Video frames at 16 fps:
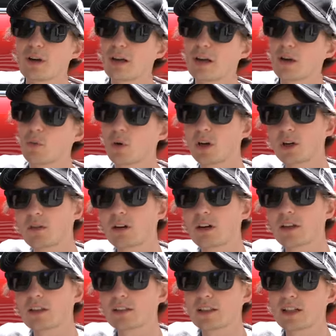a
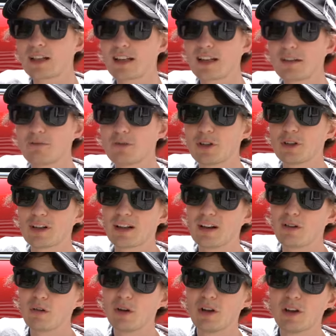workaround that I figured
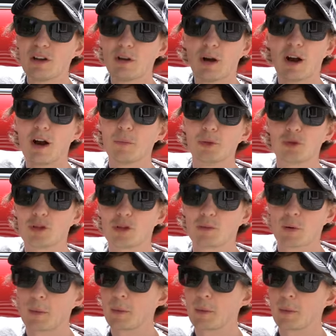out um, using a